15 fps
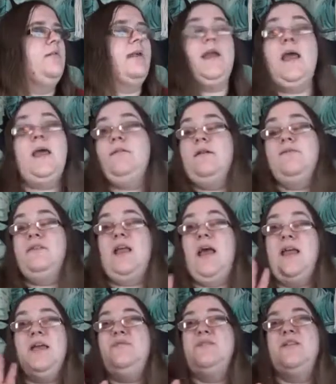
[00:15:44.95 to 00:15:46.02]
Like I
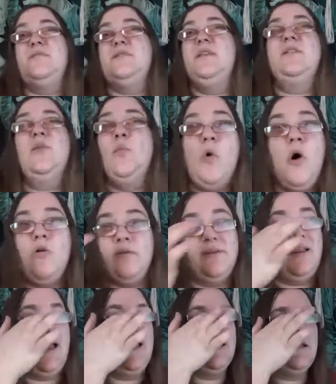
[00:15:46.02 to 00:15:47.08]
haven't even done the walls
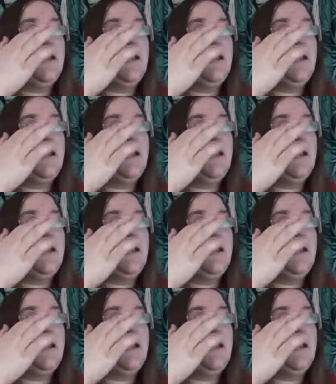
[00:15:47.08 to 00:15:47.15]
yet.